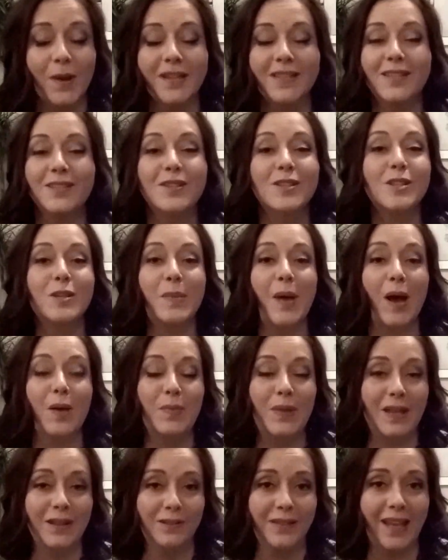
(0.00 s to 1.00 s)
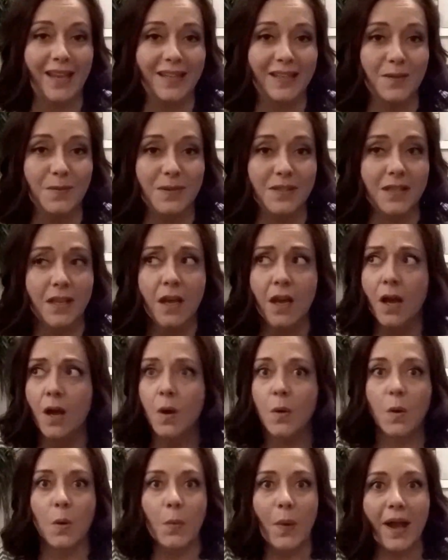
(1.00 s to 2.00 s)
it wasn't just about being late. It was,
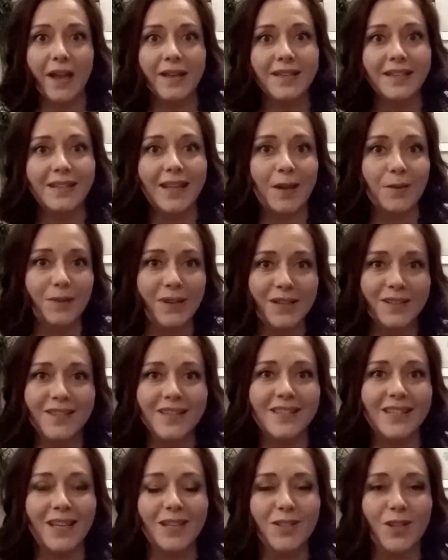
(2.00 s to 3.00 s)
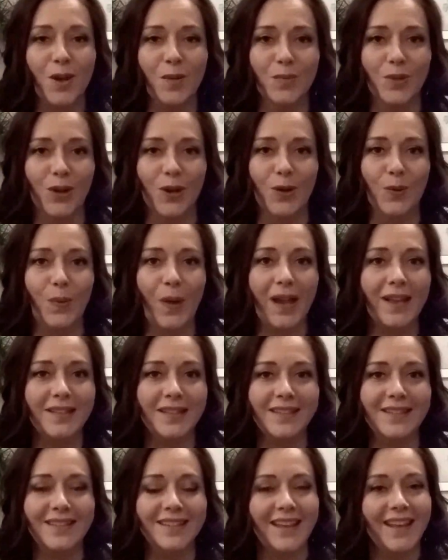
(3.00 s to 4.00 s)
well, why didn't I reach this income goal? Why
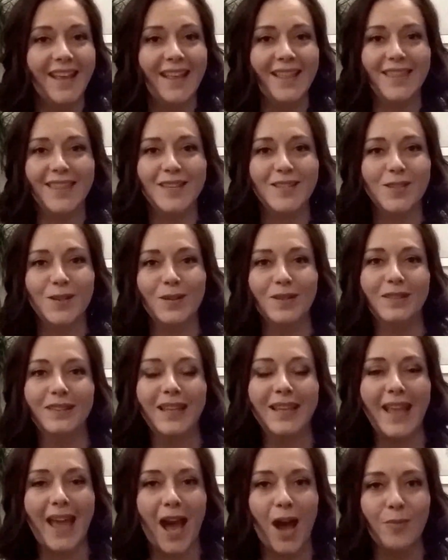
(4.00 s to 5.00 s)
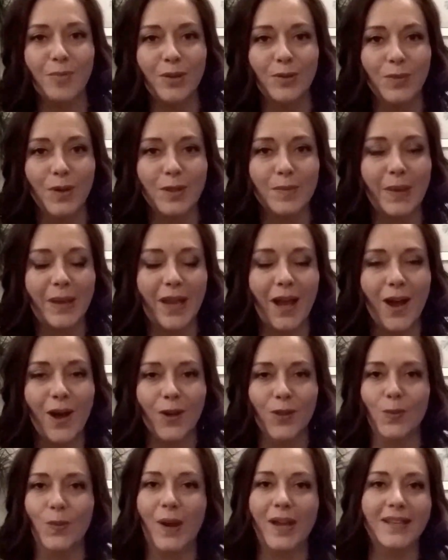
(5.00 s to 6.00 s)
didn't this certain thing happen with my
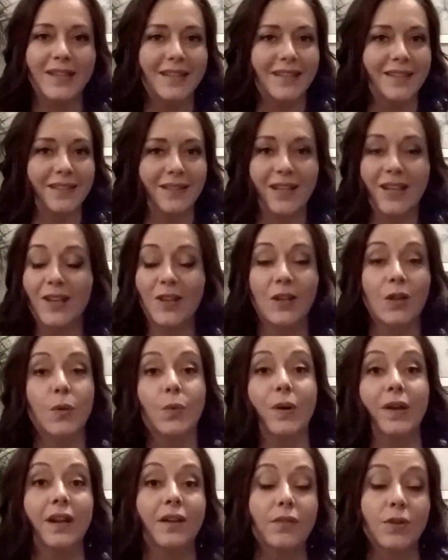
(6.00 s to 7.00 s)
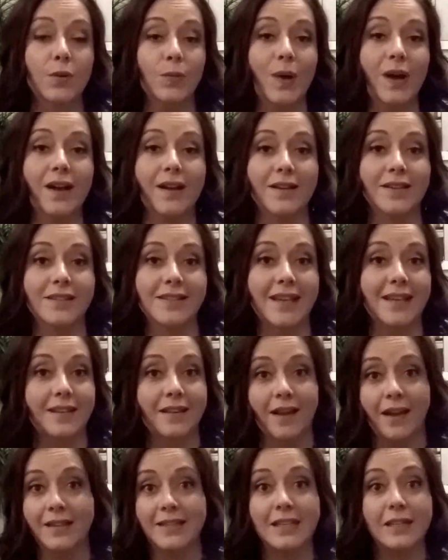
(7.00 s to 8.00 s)
health? Why didn't, you know, whatever it was.
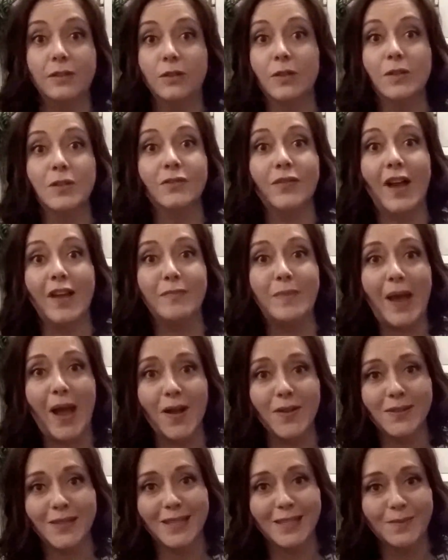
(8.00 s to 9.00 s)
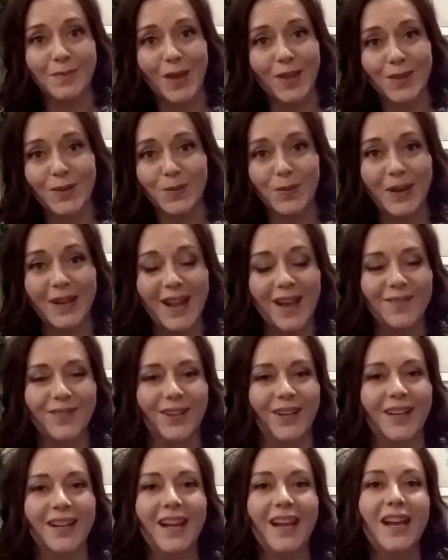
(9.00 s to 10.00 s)
I, I didn't lose five pounds this month or
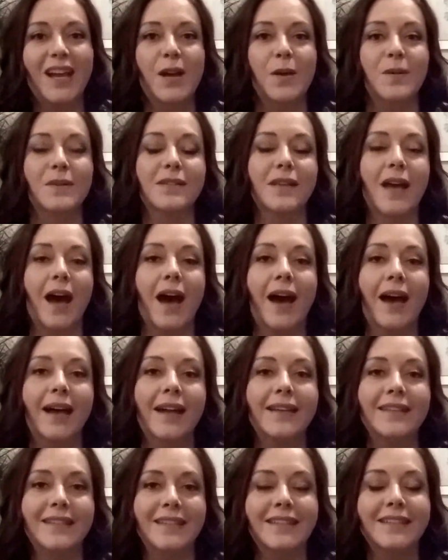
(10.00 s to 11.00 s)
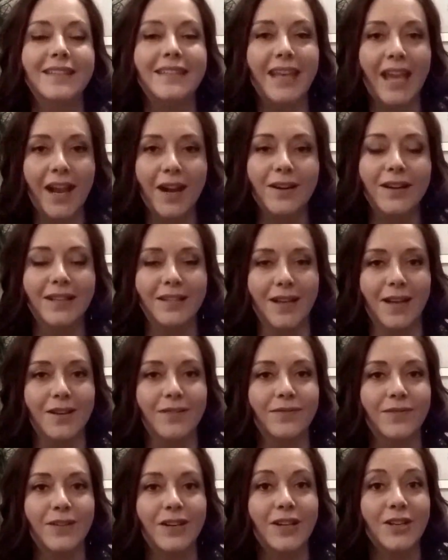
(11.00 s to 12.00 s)
whatever. It was, I didn't care enough
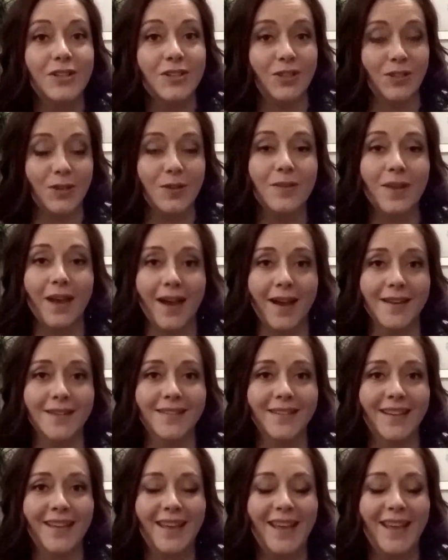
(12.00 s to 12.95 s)
to do that.